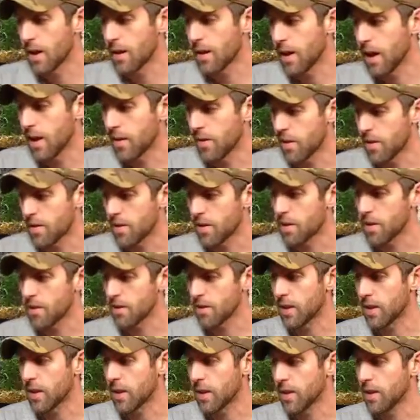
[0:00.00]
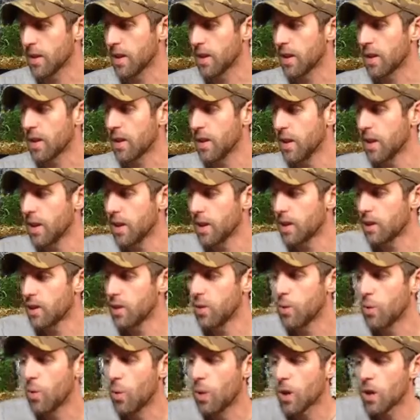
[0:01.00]
Now the third thing,
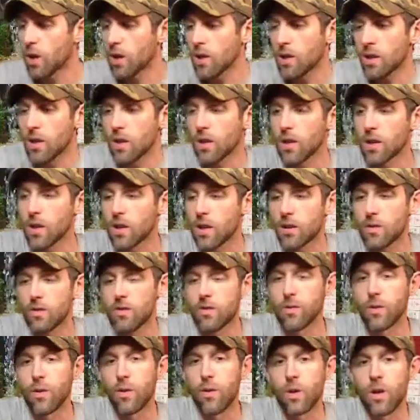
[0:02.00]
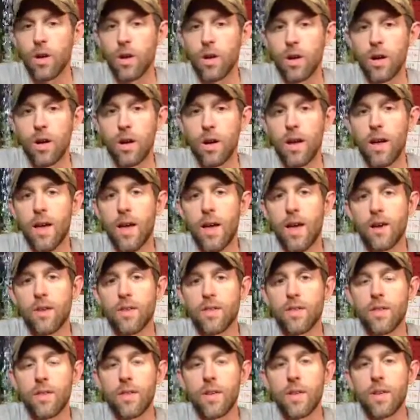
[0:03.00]
you want to look for a
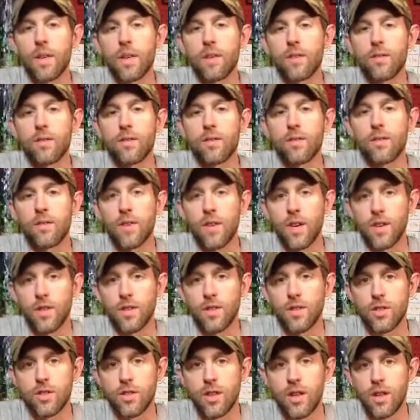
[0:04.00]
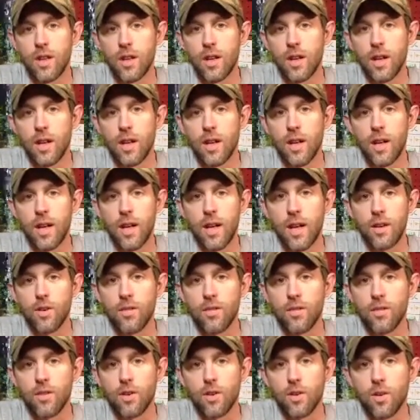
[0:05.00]
healthy fish. If
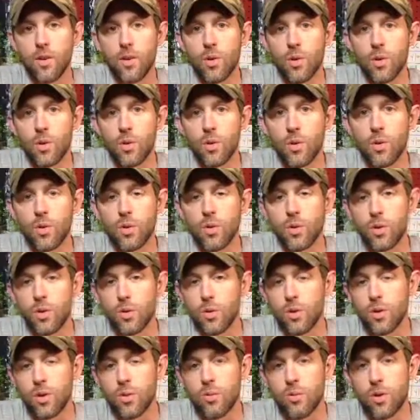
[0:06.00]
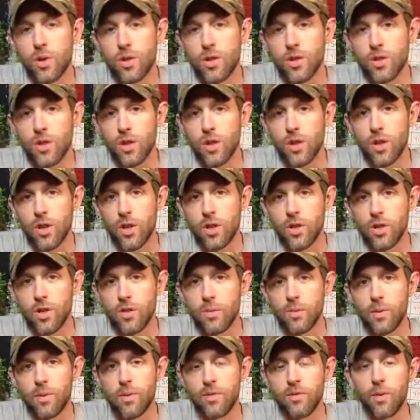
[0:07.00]
you do some research
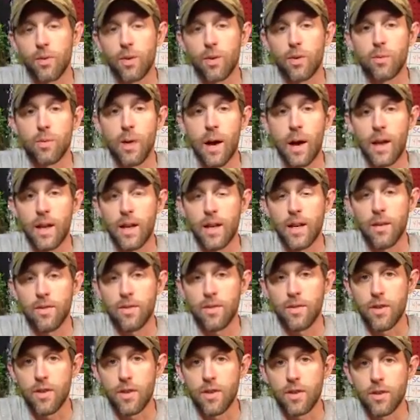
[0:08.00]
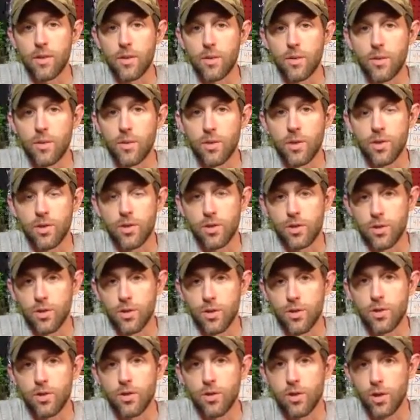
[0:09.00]
before you buy any fish, which you
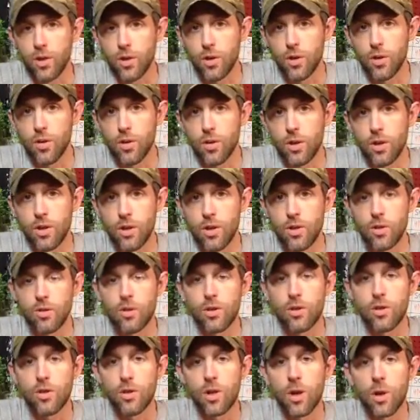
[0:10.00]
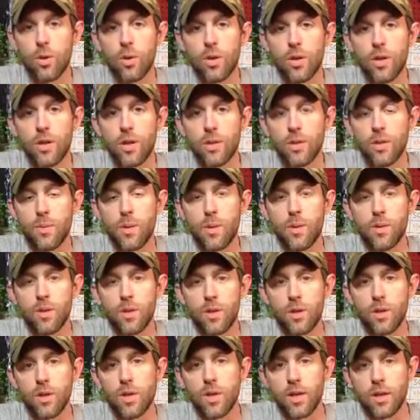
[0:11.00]
should do, you should know what they're supposed
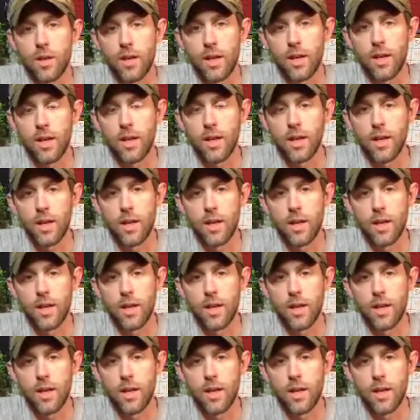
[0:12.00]
to look like.